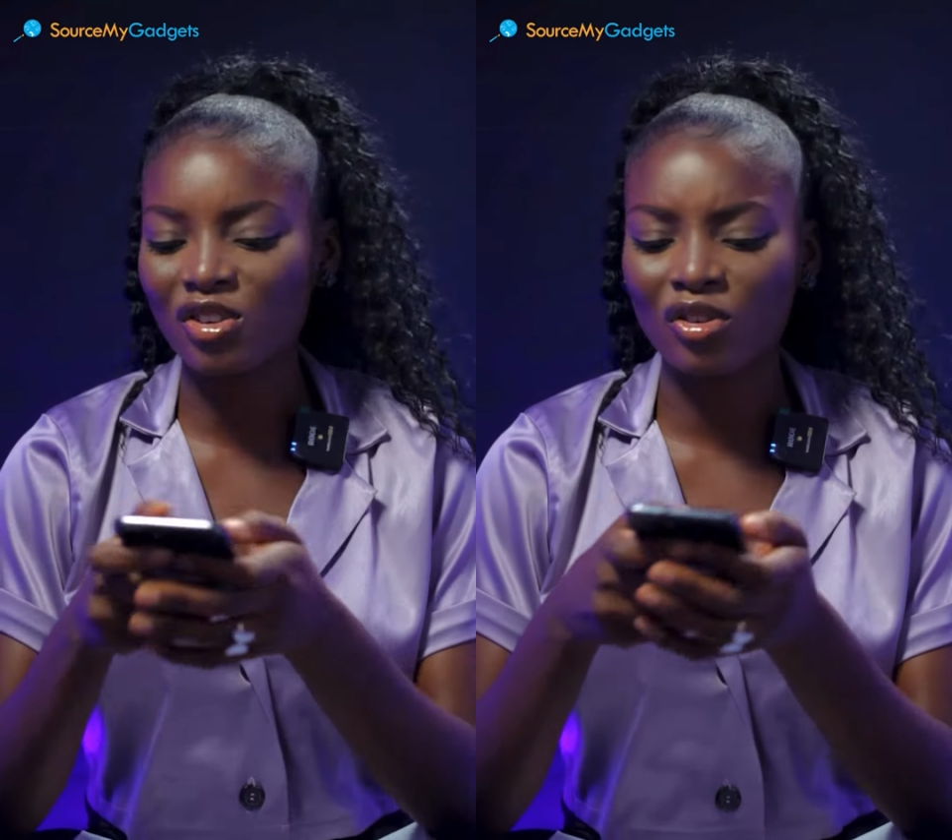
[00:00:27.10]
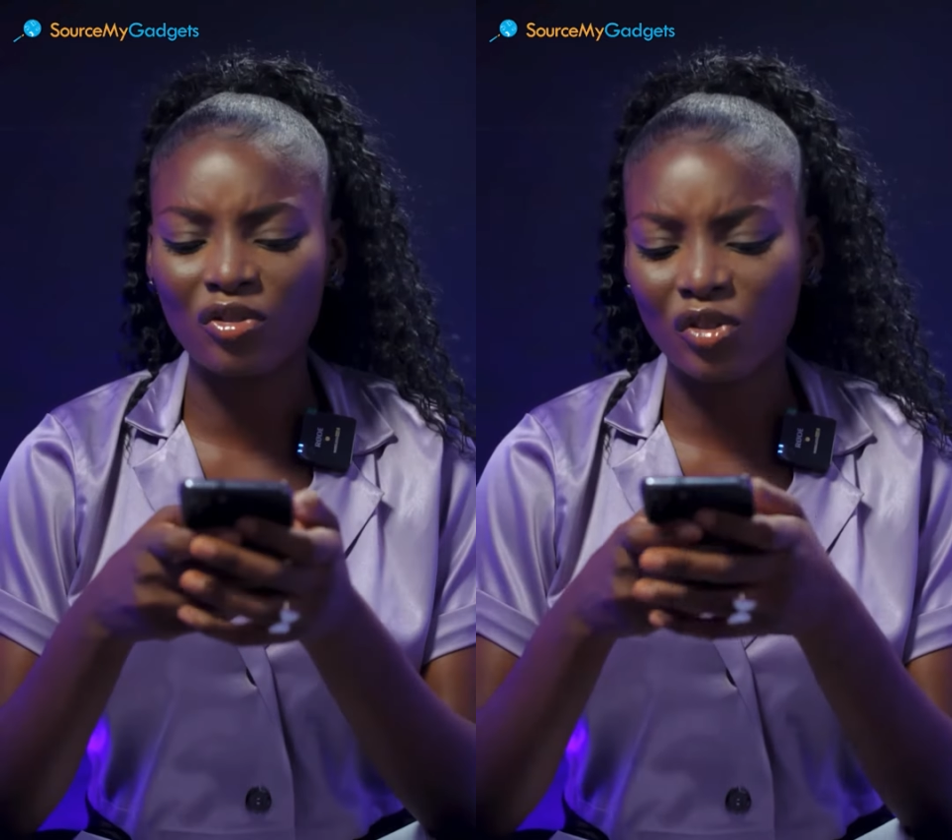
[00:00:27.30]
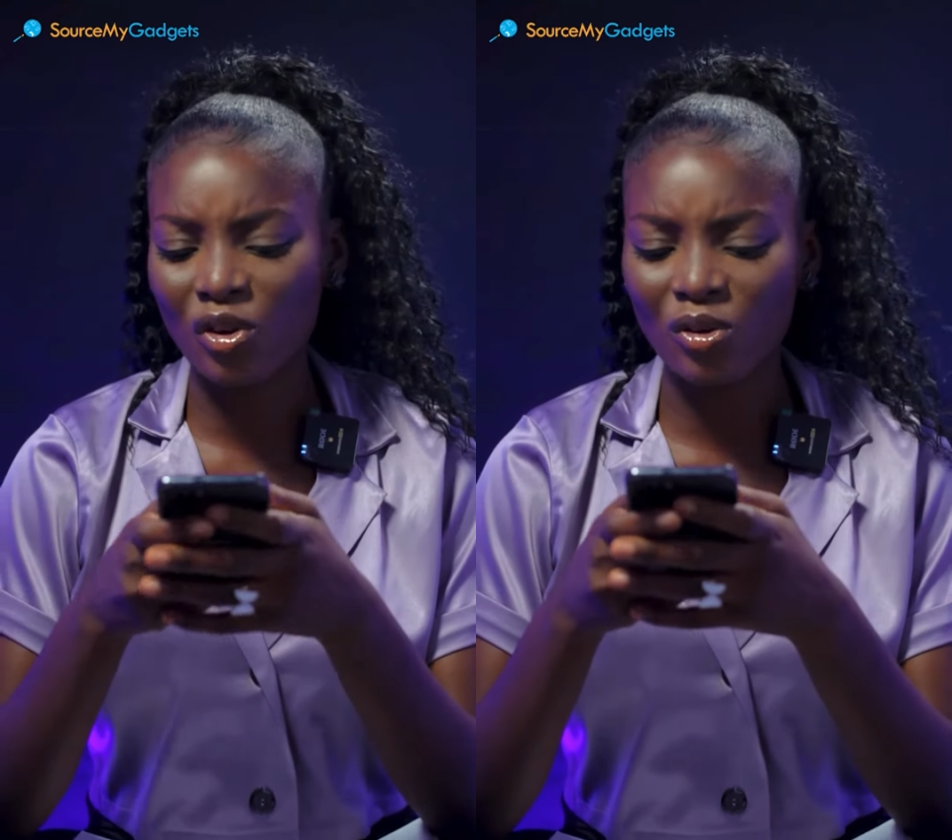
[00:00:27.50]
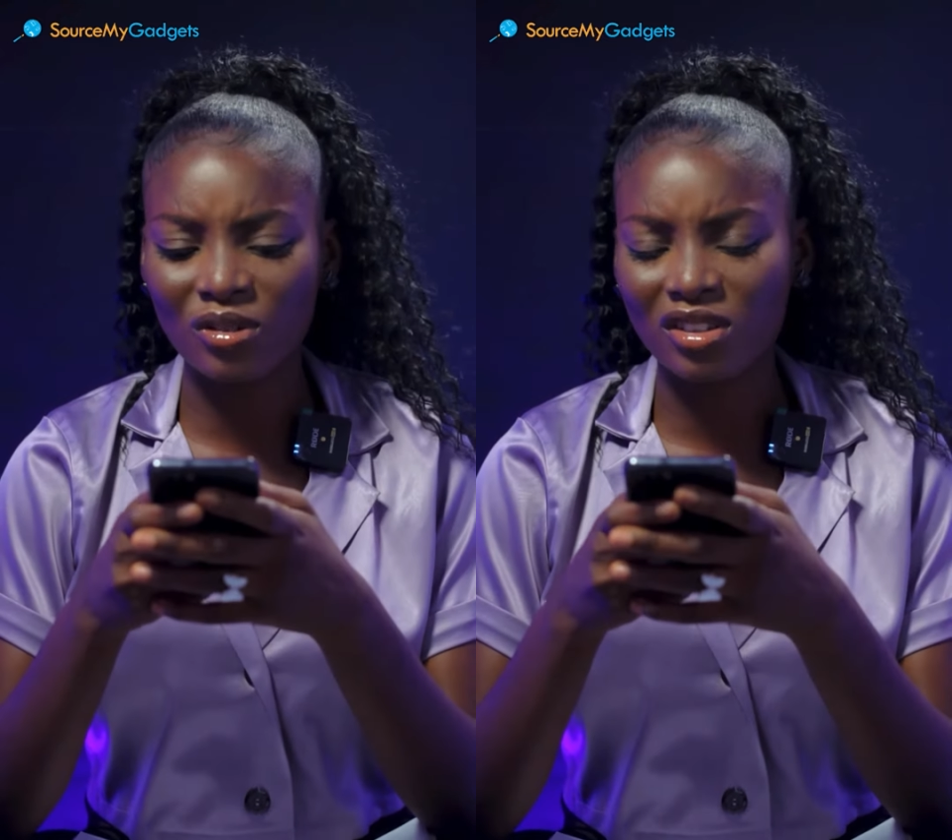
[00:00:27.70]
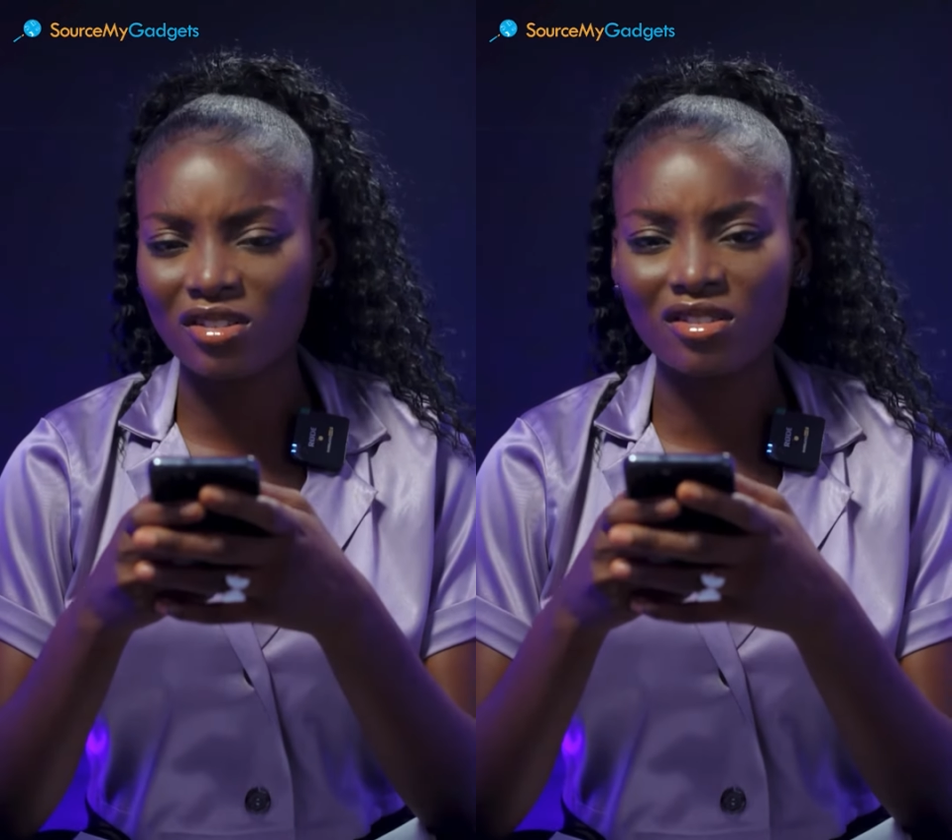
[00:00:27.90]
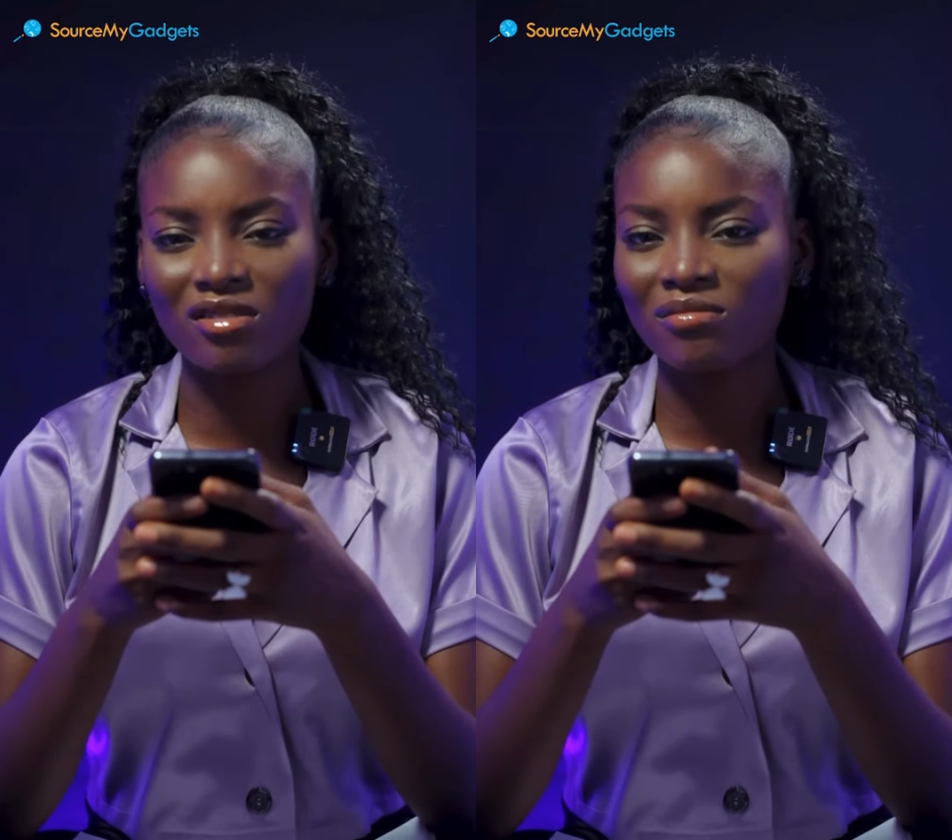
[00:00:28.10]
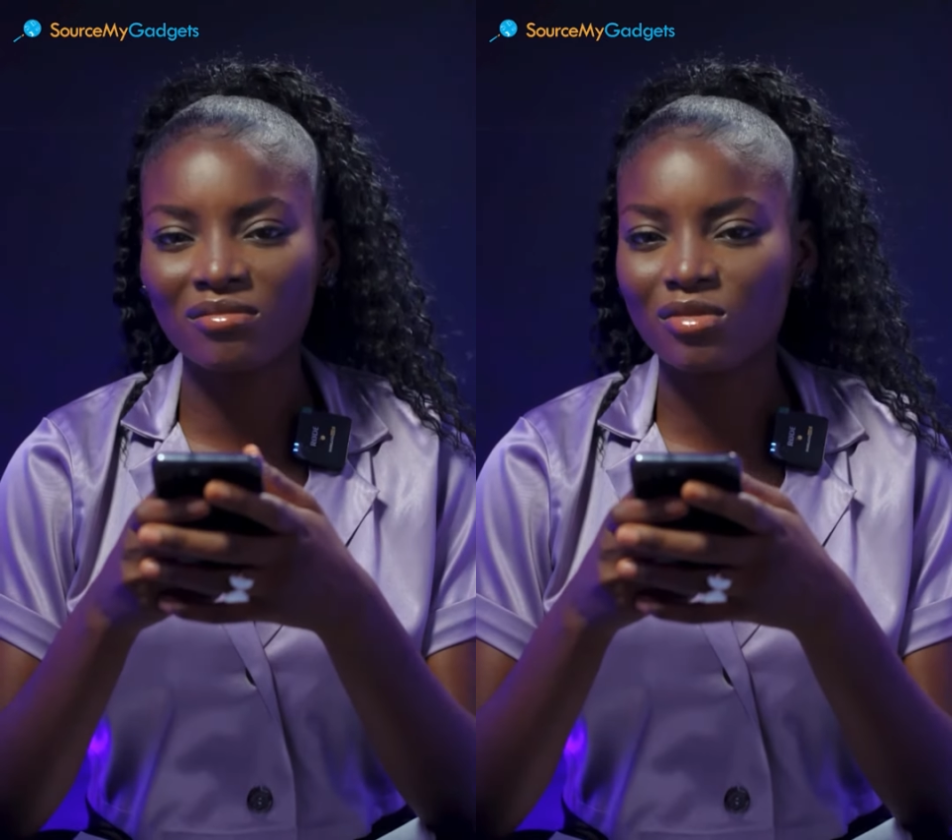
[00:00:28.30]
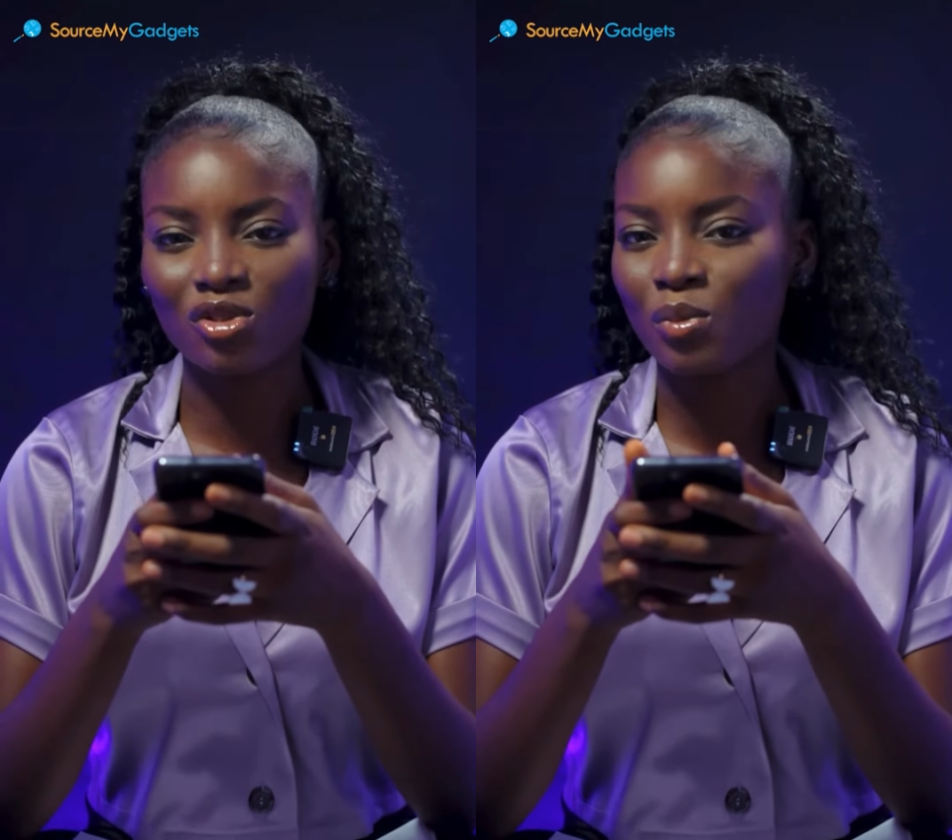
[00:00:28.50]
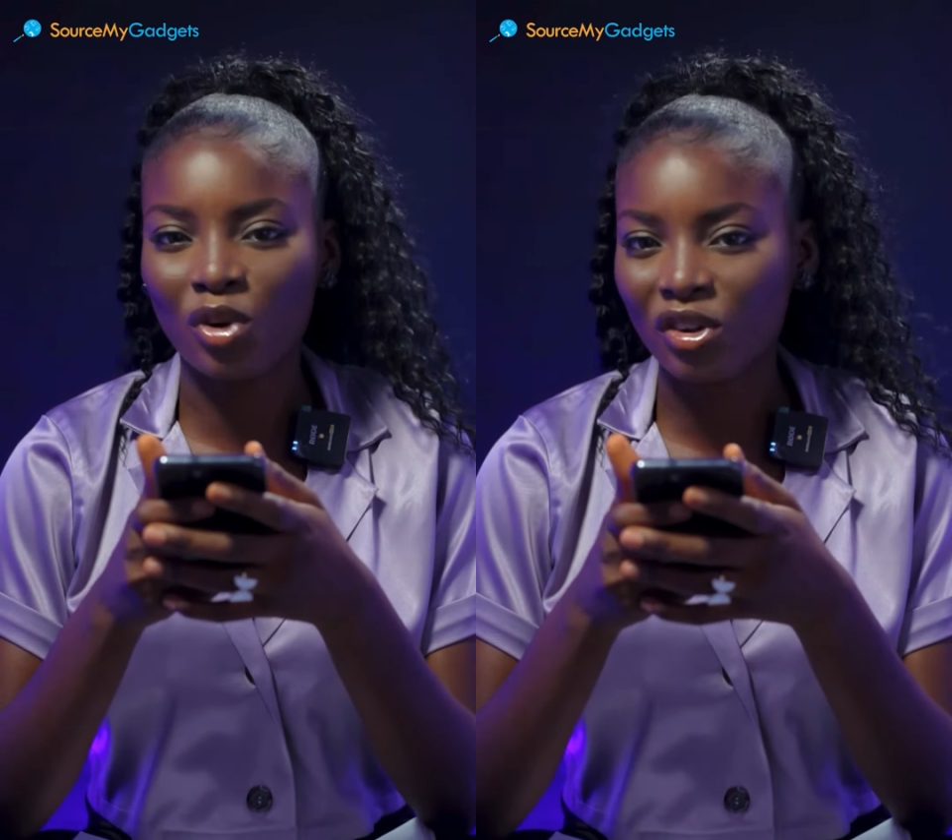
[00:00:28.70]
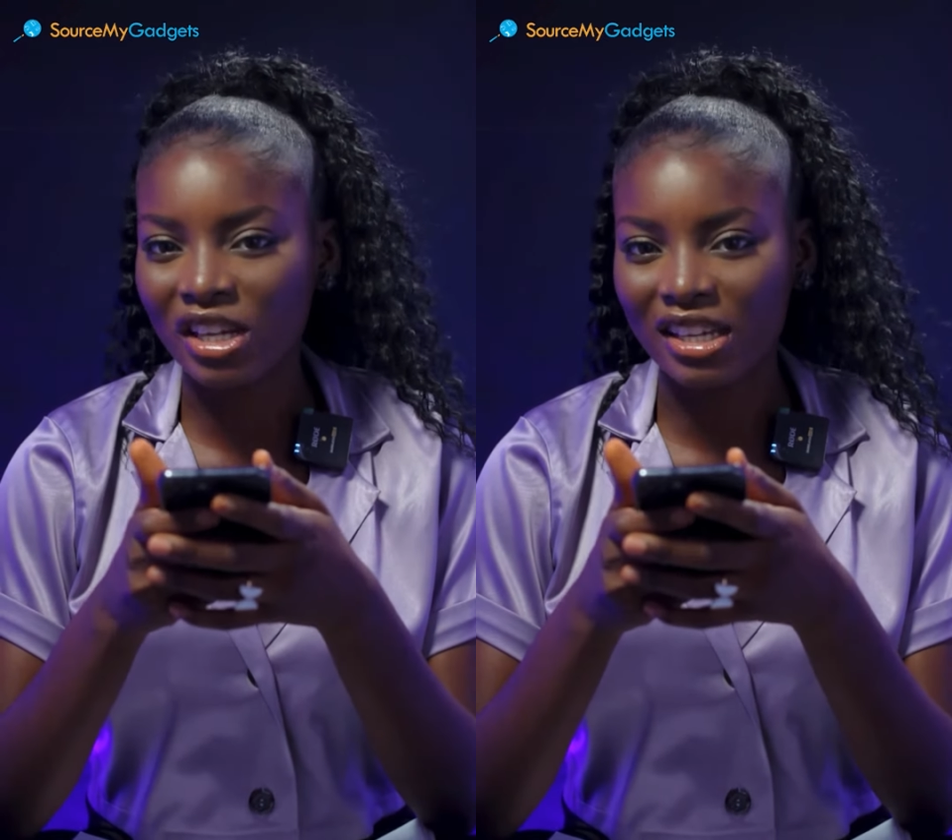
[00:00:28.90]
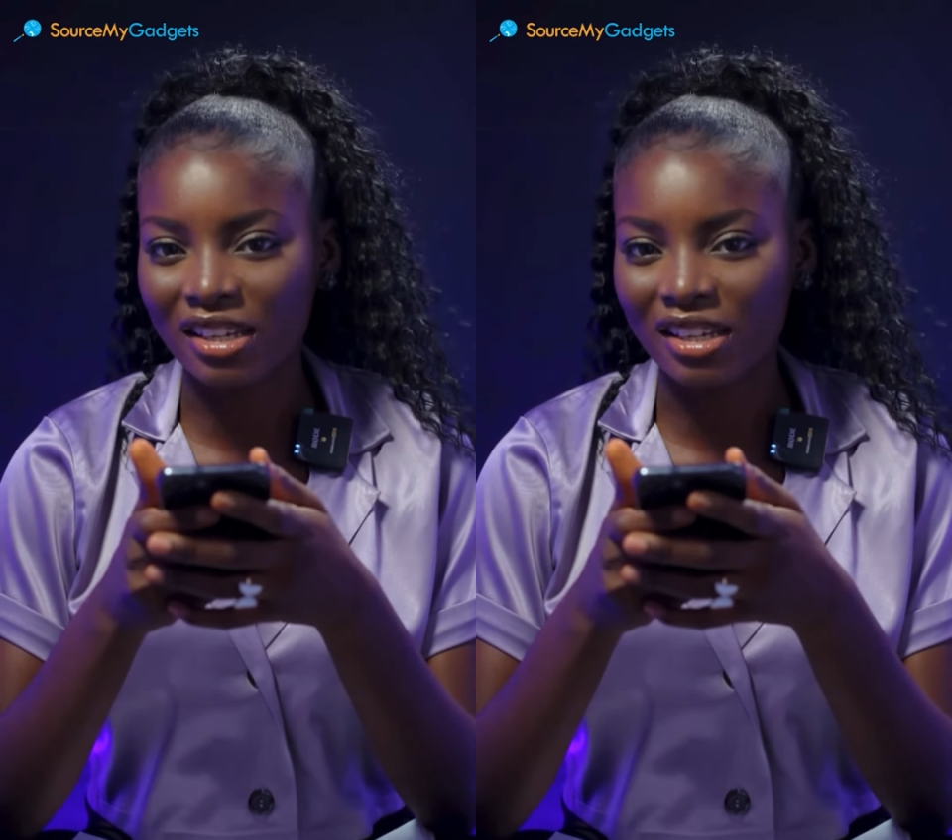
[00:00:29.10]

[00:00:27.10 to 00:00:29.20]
your phone. It's not too bulky.